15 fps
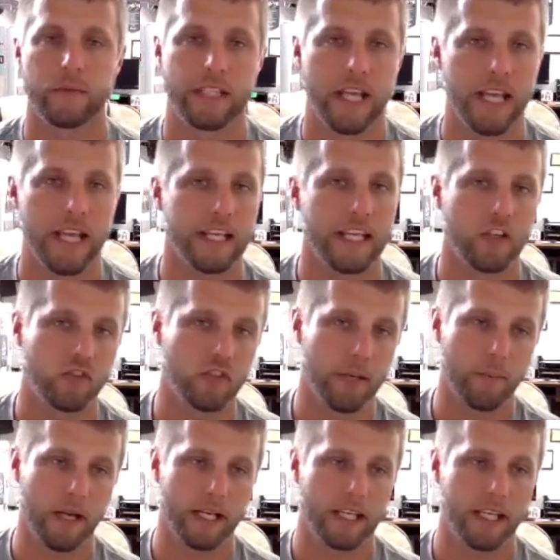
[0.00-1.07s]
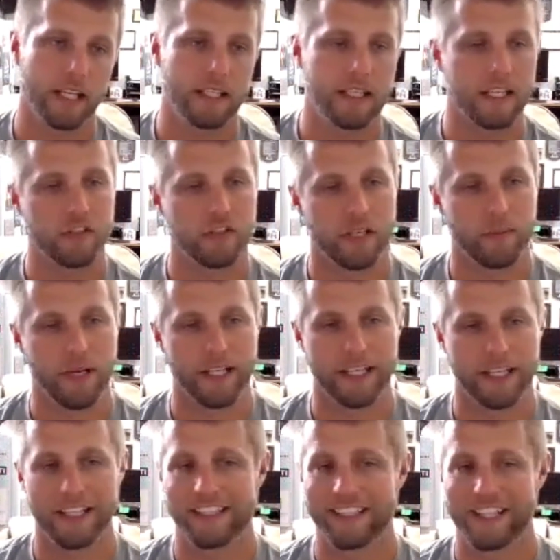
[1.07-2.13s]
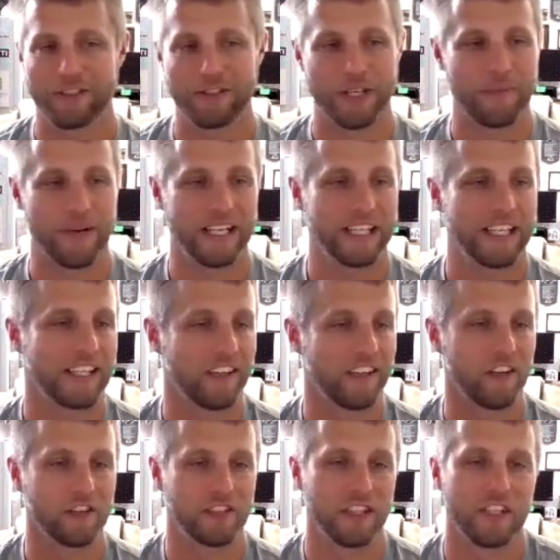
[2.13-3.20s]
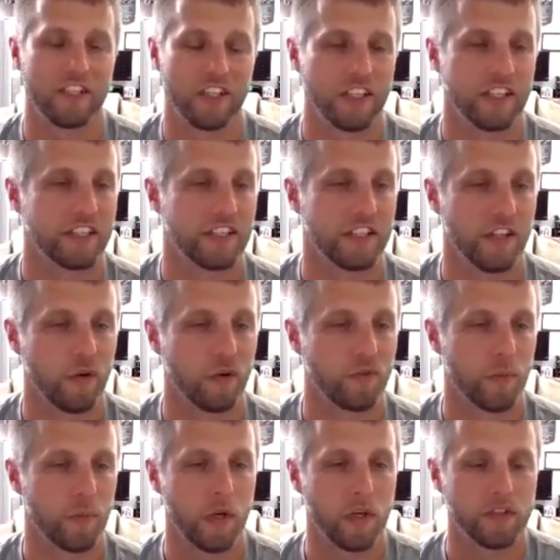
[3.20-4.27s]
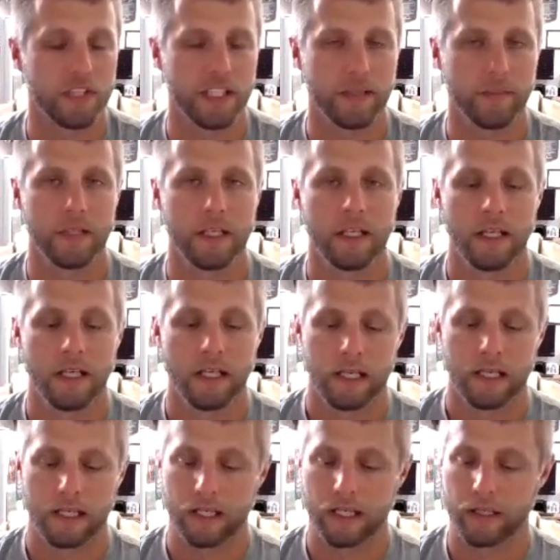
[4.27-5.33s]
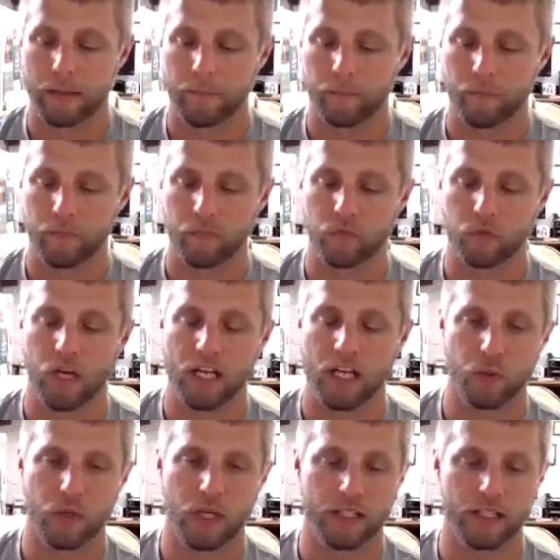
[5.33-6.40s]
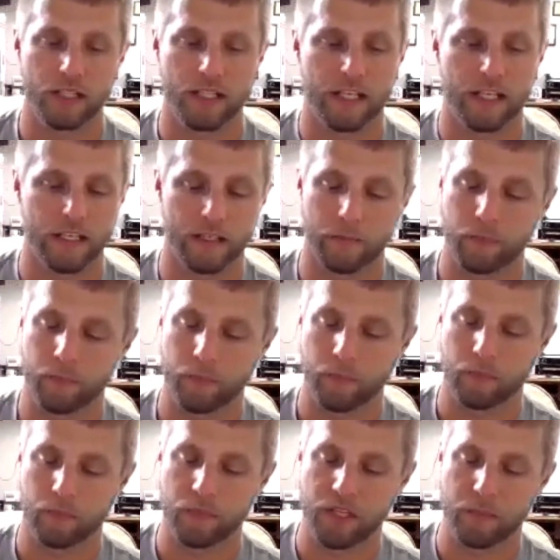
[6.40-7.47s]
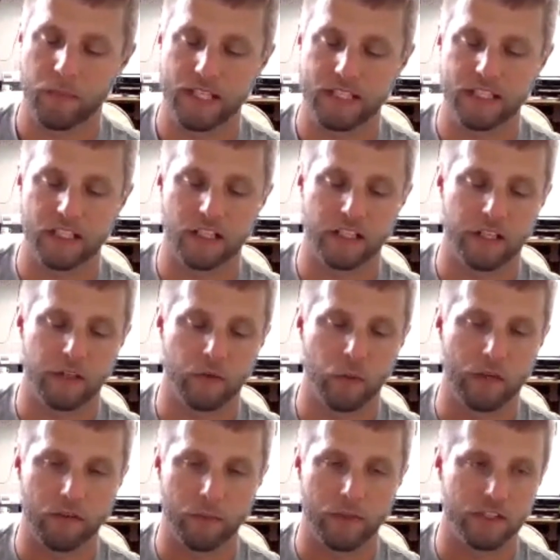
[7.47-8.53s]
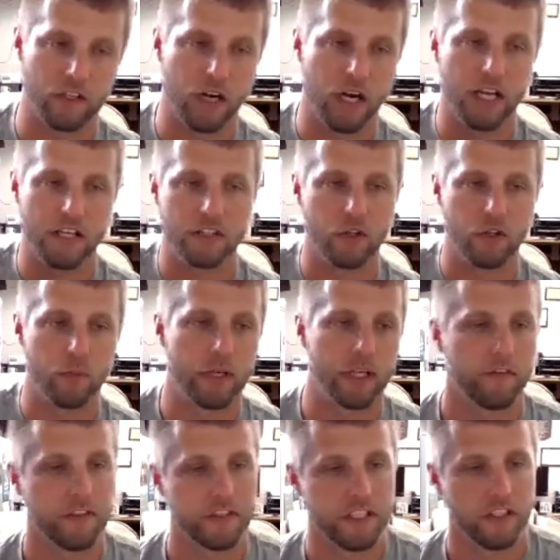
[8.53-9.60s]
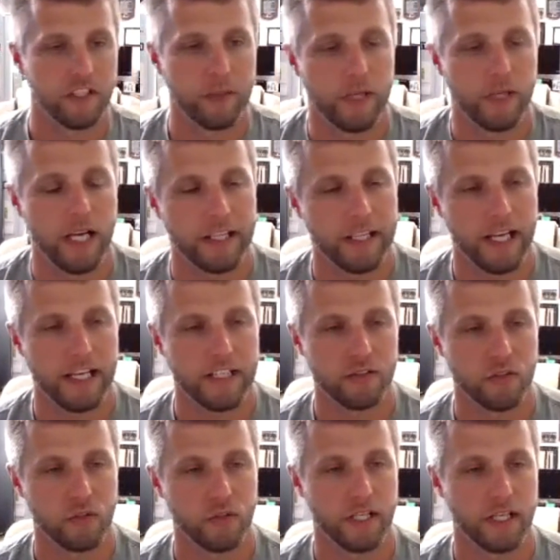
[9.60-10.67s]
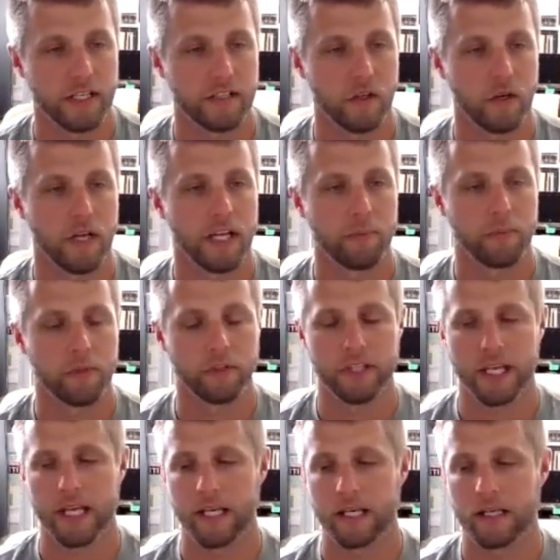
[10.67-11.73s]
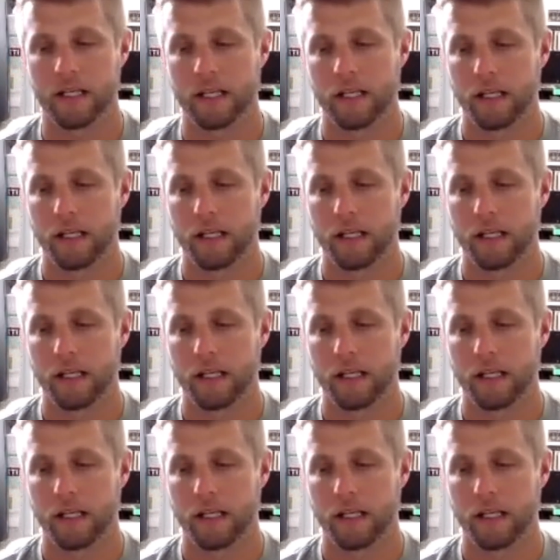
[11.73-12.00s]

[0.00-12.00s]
him, say, hey, can you train my kid? Can you train my kid? Can you train my kid? And all of a sudden it turned into the whole football team. Graduated, they basically went from his garage to a bigger facility behind the high school. They donated and built that.